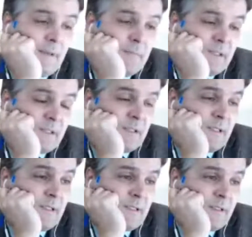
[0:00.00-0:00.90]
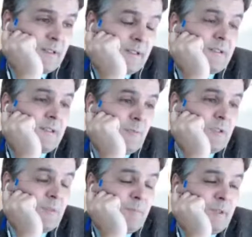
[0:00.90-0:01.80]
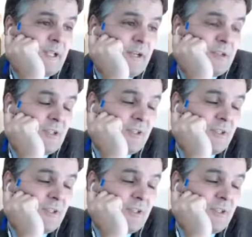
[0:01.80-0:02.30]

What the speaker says: is it's a multiplication